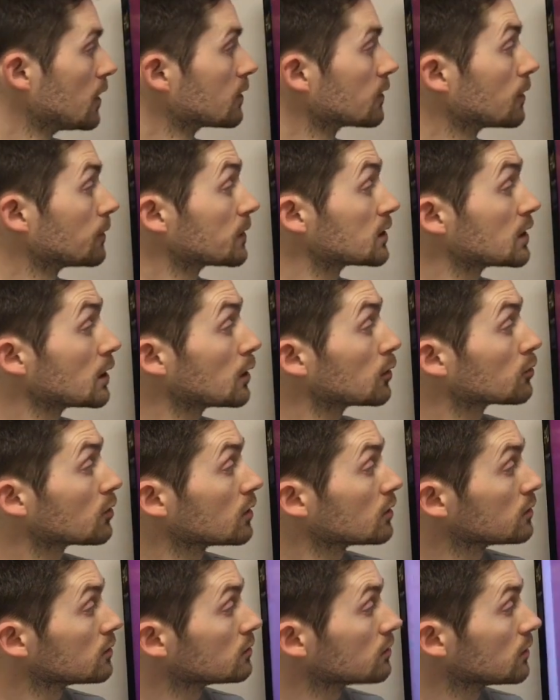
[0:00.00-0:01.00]
So for
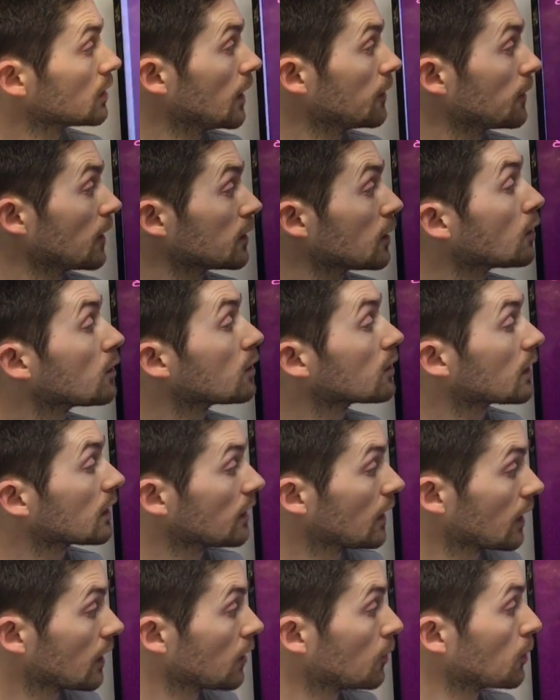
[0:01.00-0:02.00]
children, if I don't think
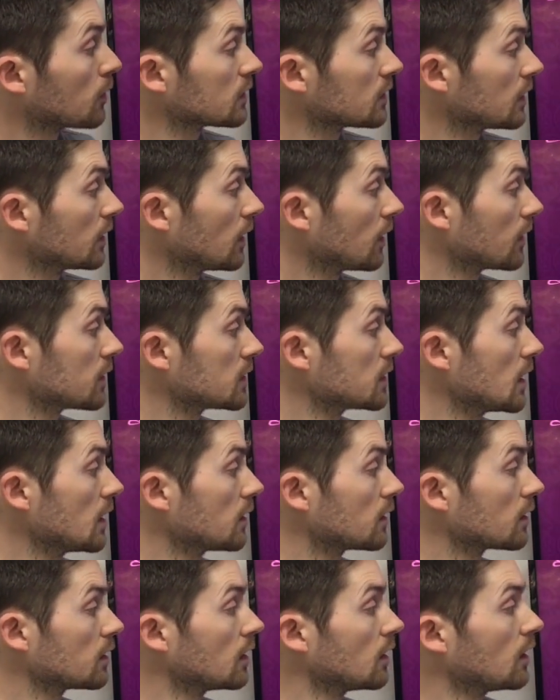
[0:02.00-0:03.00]
they're going to want to see other teeth,